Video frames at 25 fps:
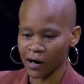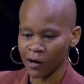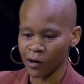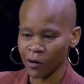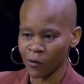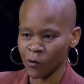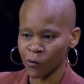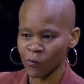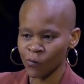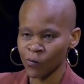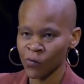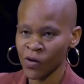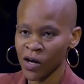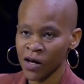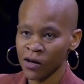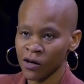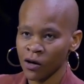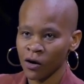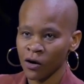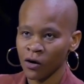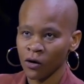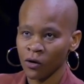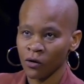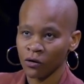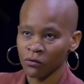Um,
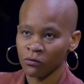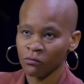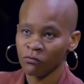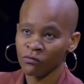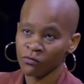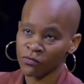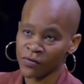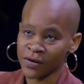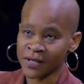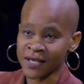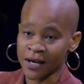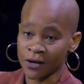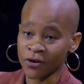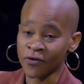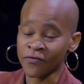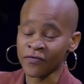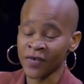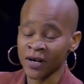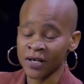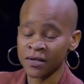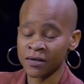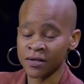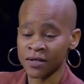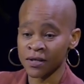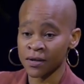the
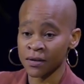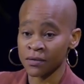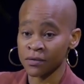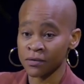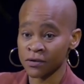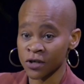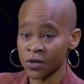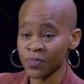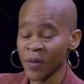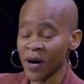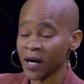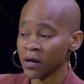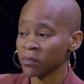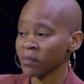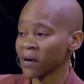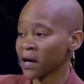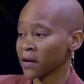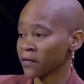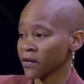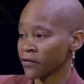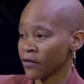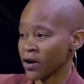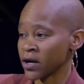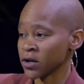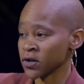sacrifice is inspired
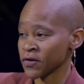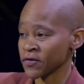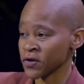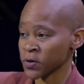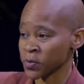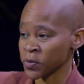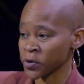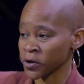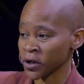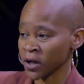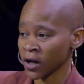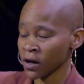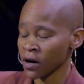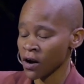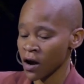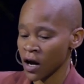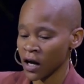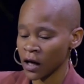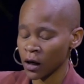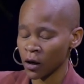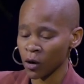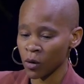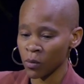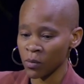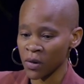by the Rite of Spring, um,
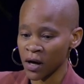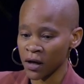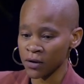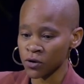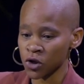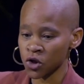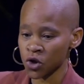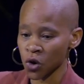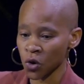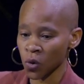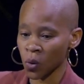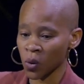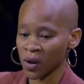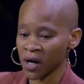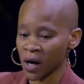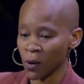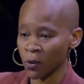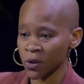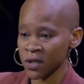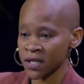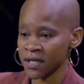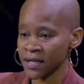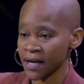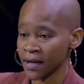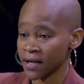and so when I
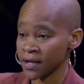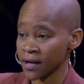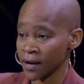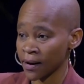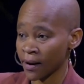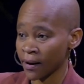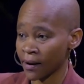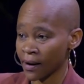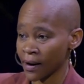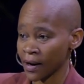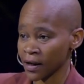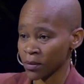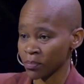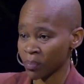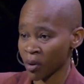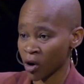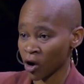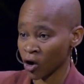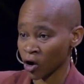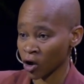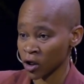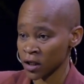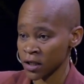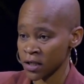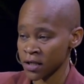was studying at
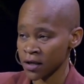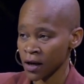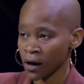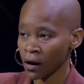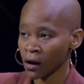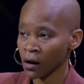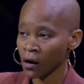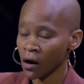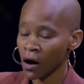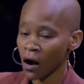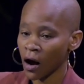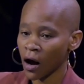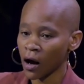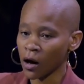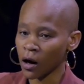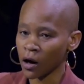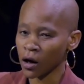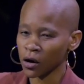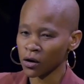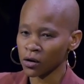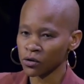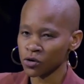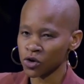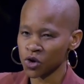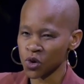P.A.R.T.S.,
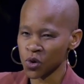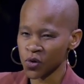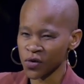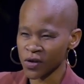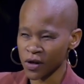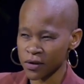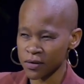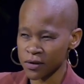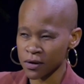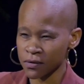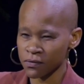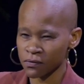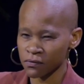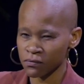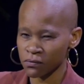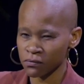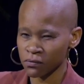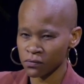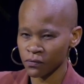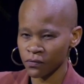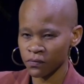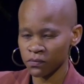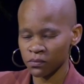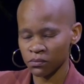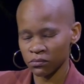uh,
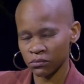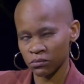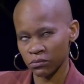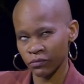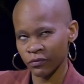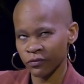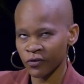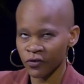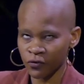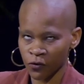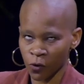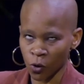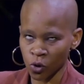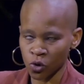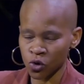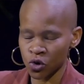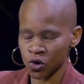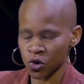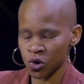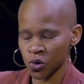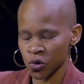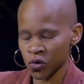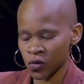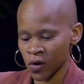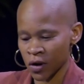2000. For
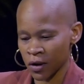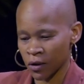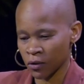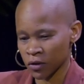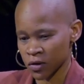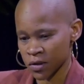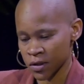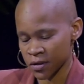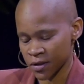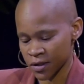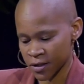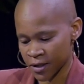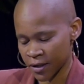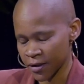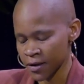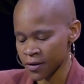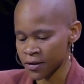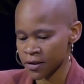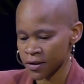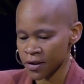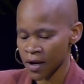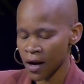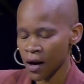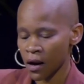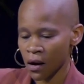
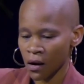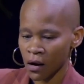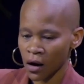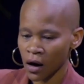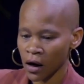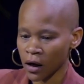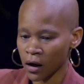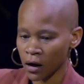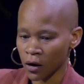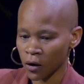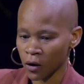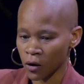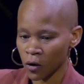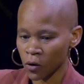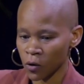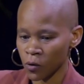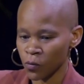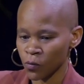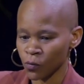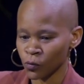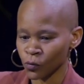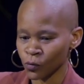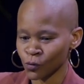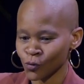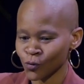2006,
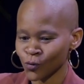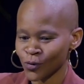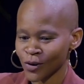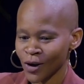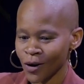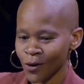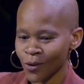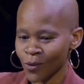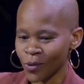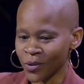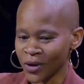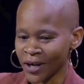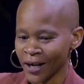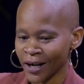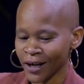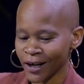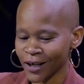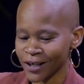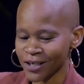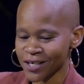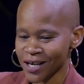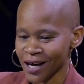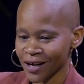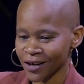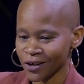um, we
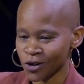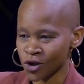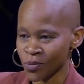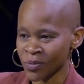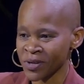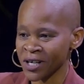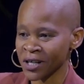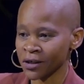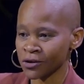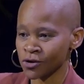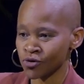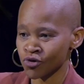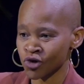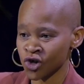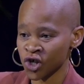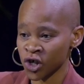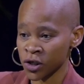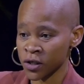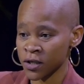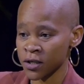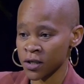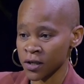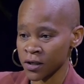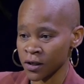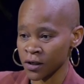had uh, Dominique
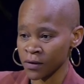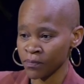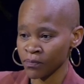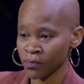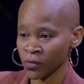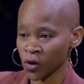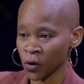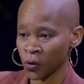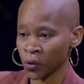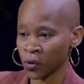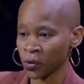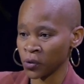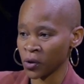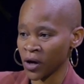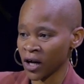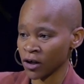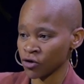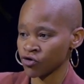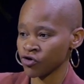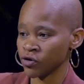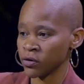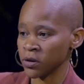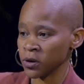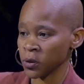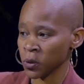Duszynski, who
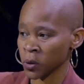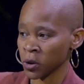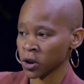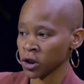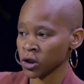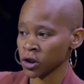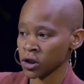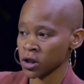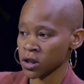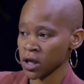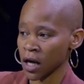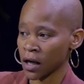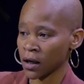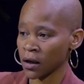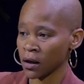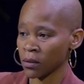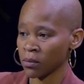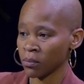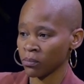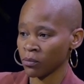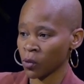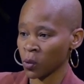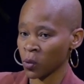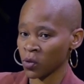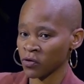actually worked
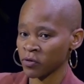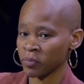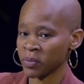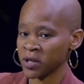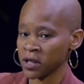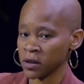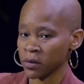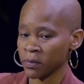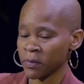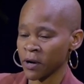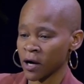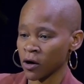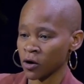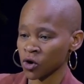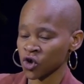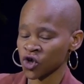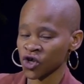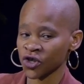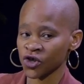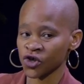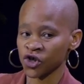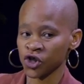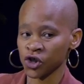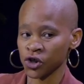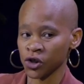um, with Pina Bausch,
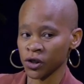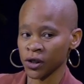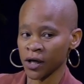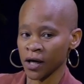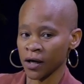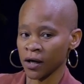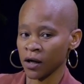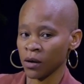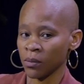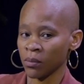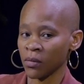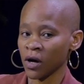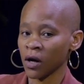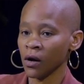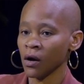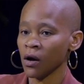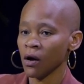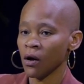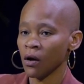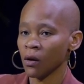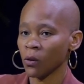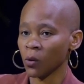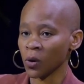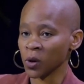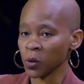and she came
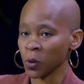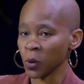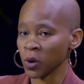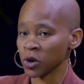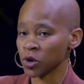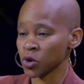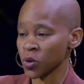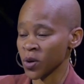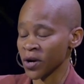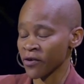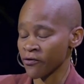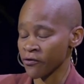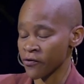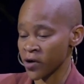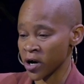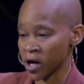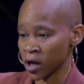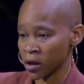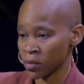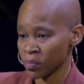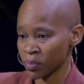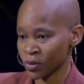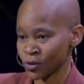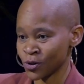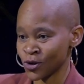when we were doing
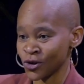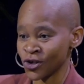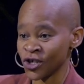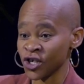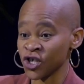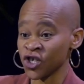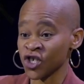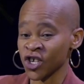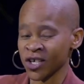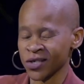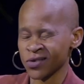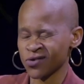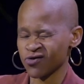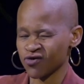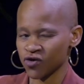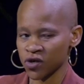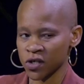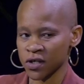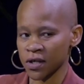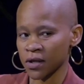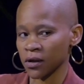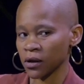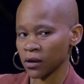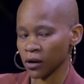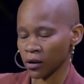rep to teach us
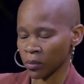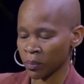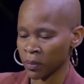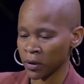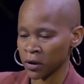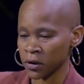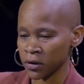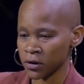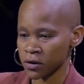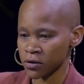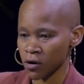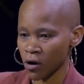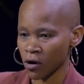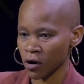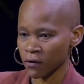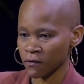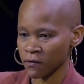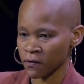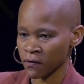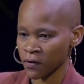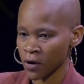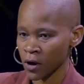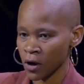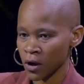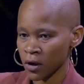just a little bit
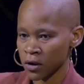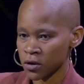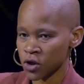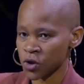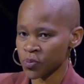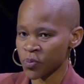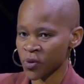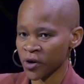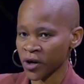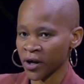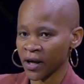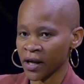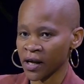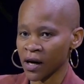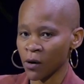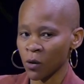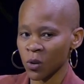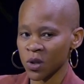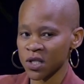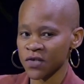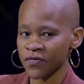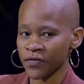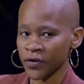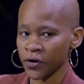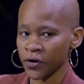of spring, and I was